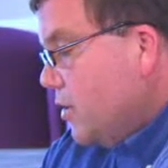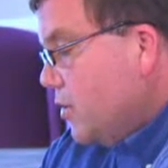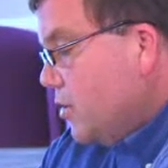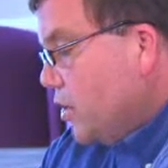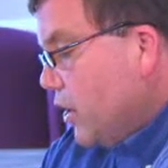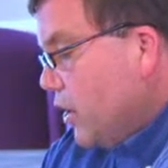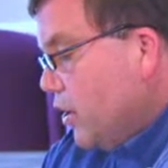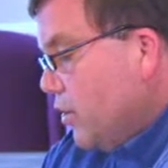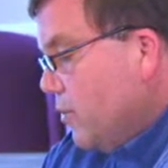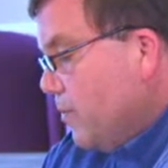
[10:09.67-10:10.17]

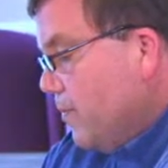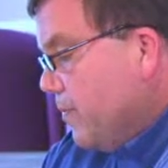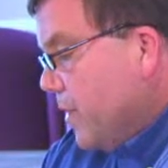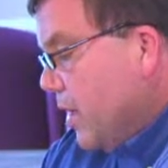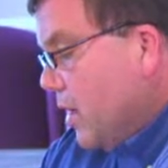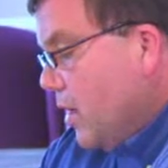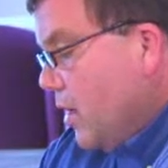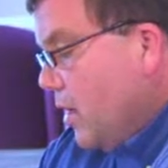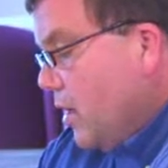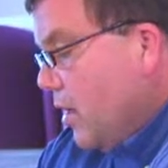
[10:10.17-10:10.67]
So
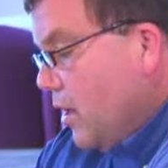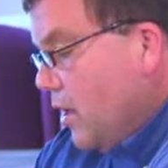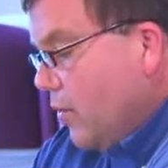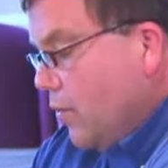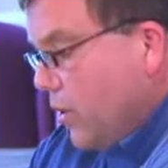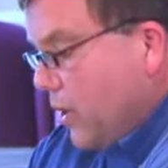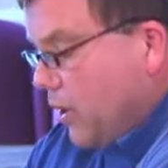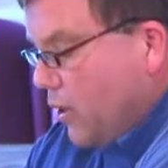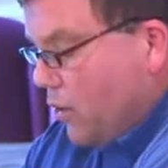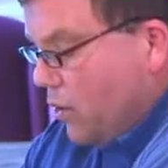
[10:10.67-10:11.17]

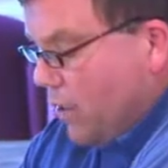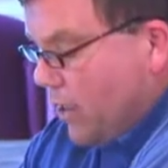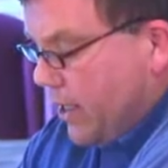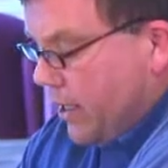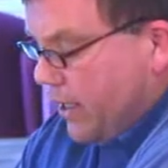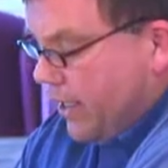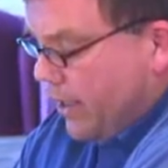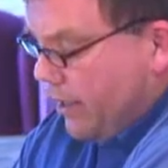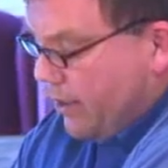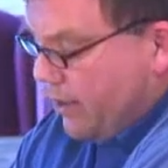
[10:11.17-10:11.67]
we'll go
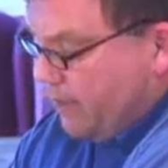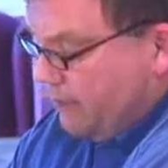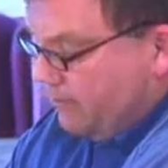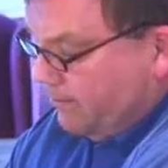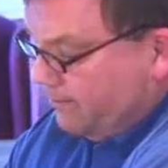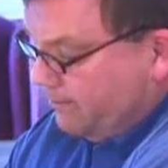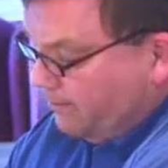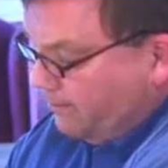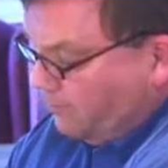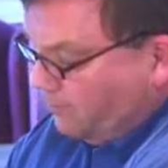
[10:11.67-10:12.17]
on here